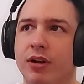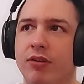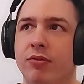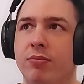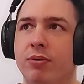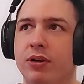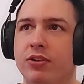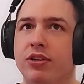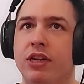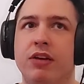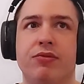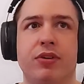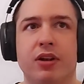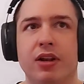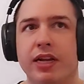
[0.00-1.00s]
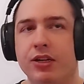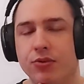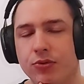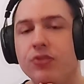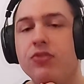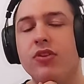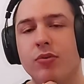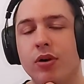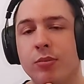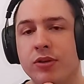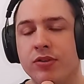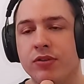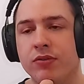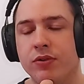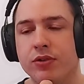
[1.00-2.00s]
one of a punch and I've heard, like, Usewa
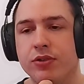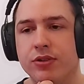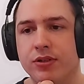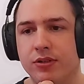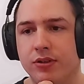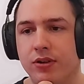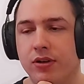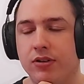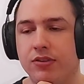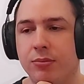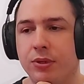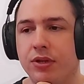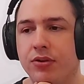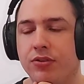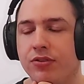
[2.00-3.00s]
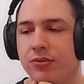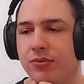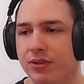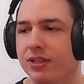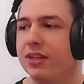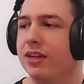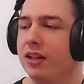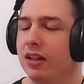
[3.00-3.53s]
metal version or somebody other song.